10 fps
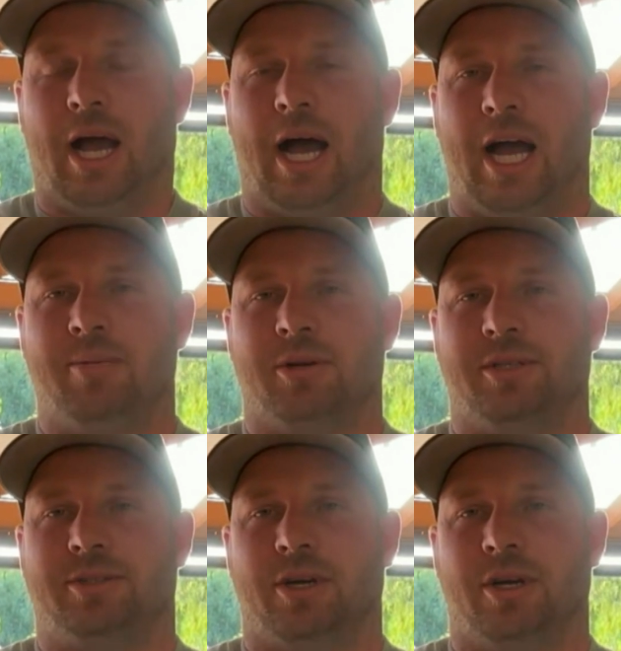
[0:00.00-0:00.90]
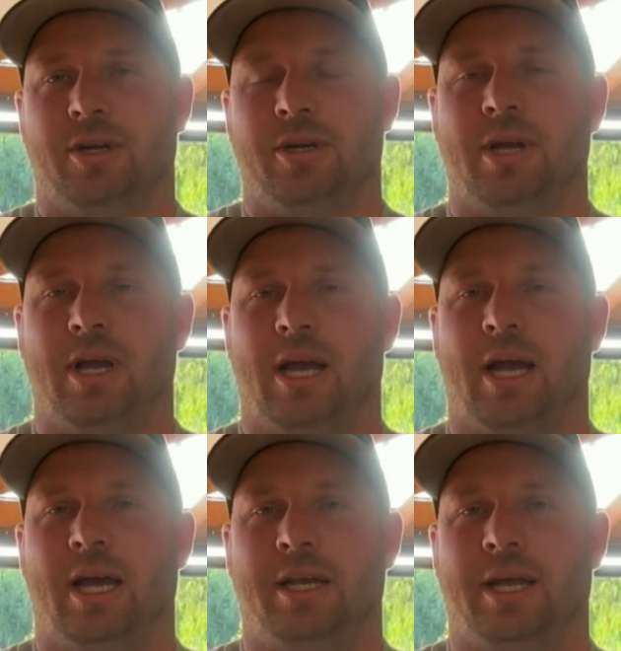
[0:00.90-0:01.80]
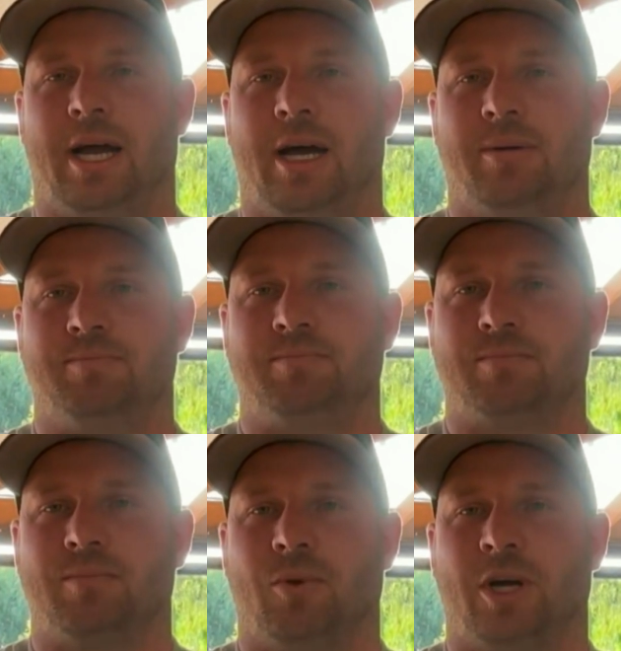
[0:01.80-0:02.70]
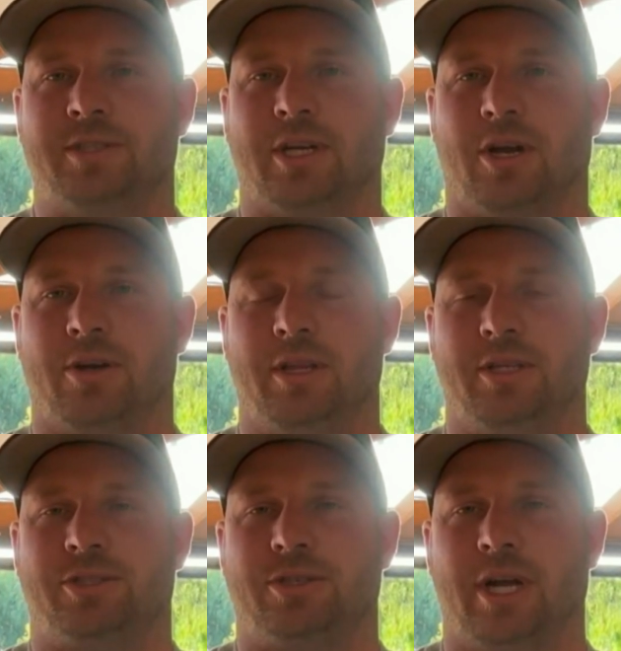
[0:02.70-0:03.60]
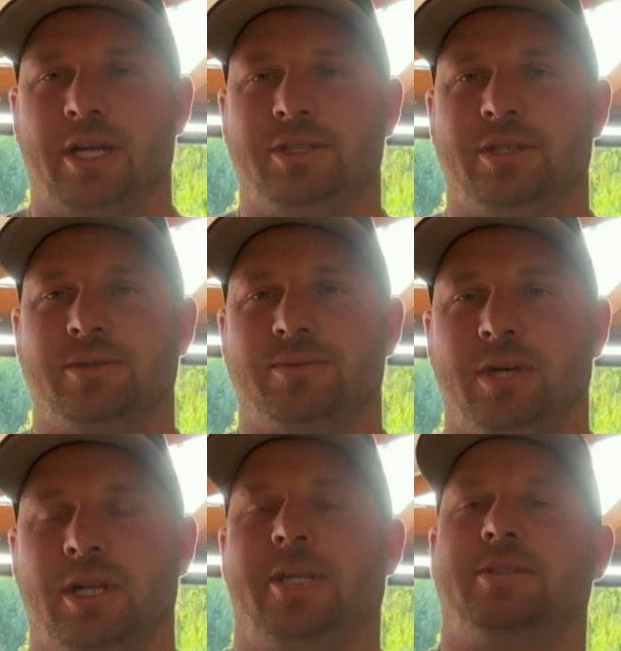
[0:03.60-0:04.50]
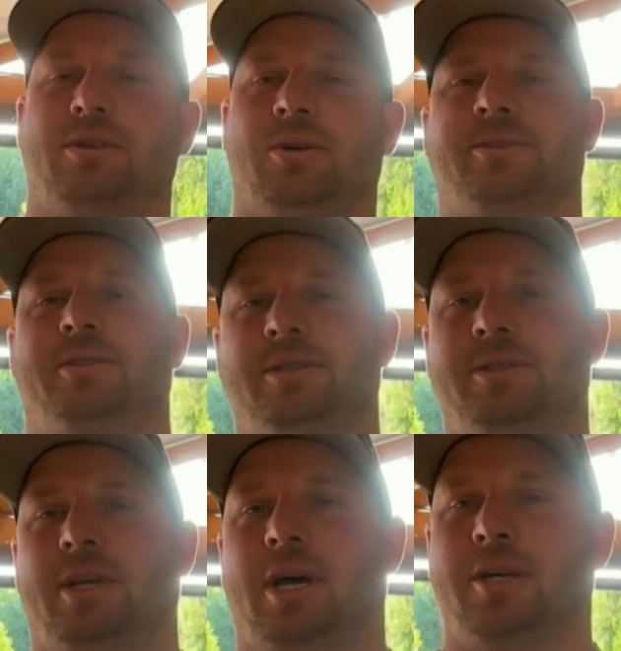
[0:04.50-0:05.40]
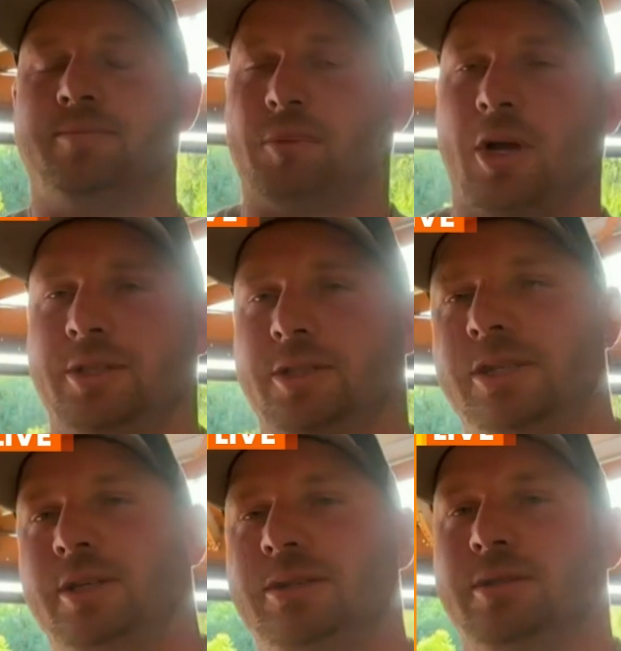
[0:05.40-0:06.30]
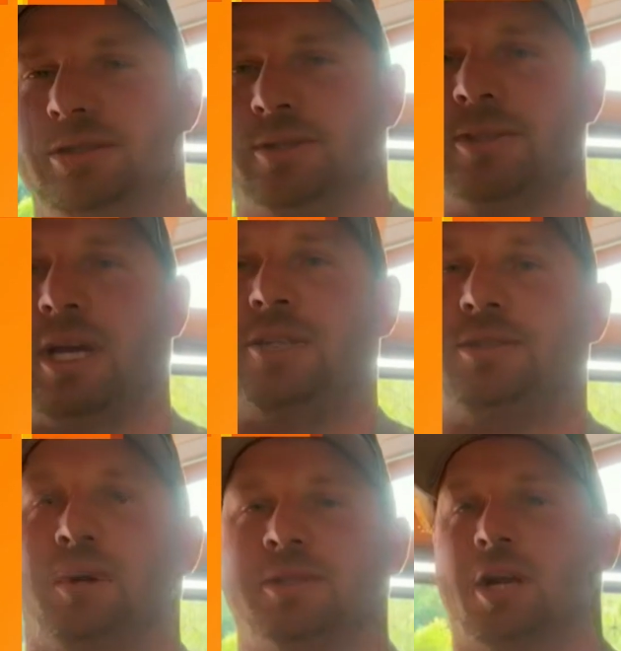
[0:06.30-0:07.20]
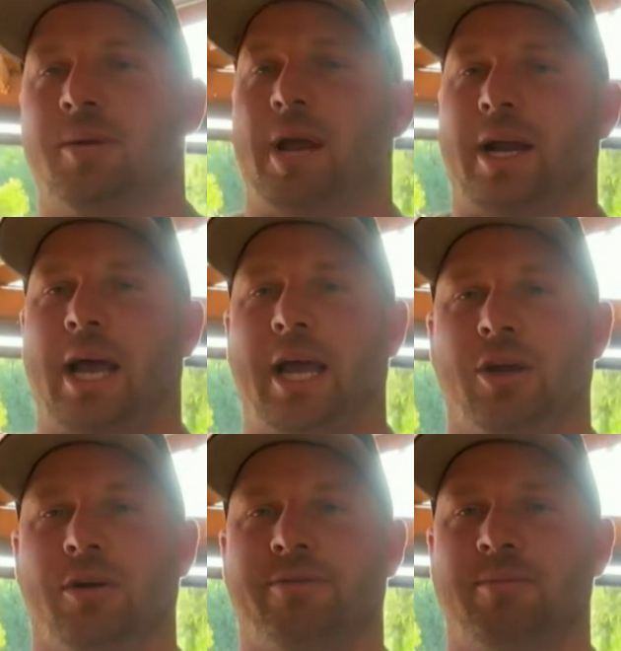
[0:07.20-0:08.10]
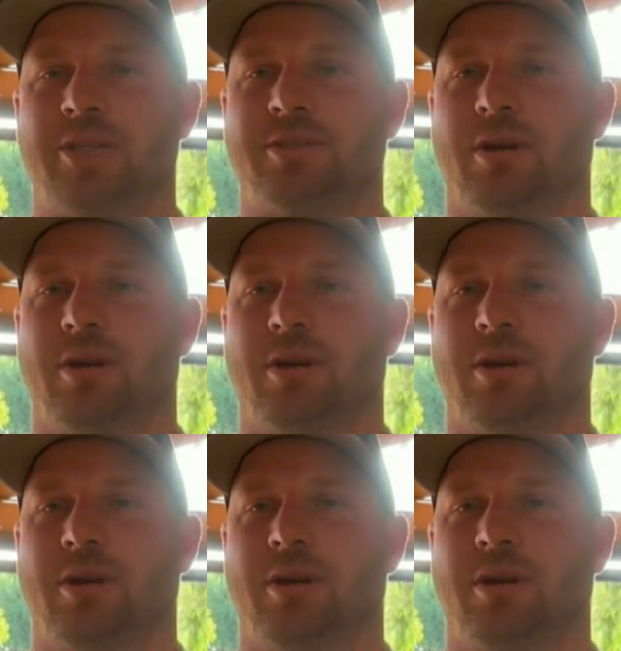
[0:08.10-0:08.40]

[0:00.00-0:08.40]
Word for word: able to do. And once I got her in the tree, she was really exhausted. So I knew she was saying she wasn't going to be able to hang on for much